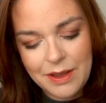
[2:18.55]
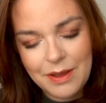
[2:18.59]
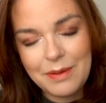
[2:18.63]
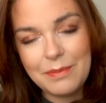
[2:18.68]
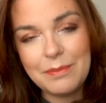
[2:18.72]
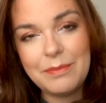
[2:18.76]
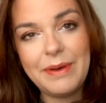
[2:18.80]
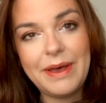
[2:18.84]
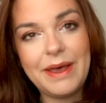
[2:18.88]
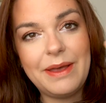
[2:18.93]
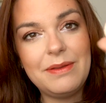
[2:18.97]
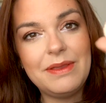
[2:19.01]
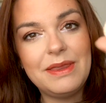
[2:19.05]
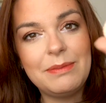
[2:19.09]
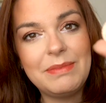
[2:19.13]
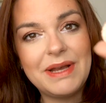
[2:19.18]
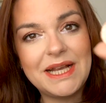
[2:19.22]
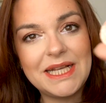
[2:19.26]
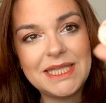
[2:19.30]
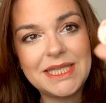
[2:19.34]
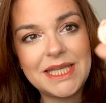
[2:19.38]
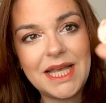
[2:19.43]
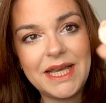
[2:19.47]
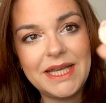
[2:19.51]
But my
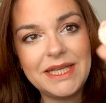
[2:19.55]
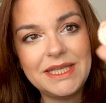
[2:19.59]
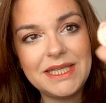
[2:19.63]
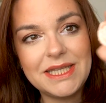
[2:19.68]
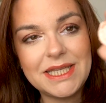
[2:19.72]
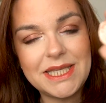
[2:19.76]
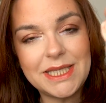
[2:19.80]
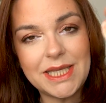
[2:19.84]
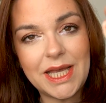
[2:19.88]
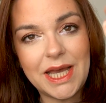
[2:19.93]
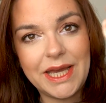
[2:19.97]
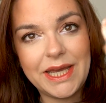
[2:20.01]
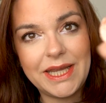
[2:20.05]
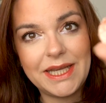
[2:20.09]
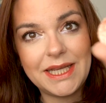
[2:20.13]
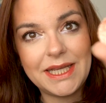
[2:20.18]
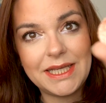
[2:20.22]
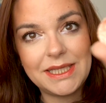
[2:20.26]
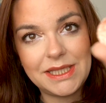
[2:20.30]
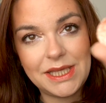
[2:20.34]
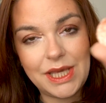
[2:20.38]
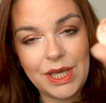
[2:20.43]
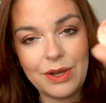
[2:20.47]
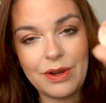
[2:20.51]
Side to Side
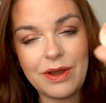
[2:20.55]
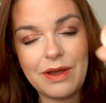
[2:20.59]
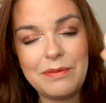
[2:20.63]
is here.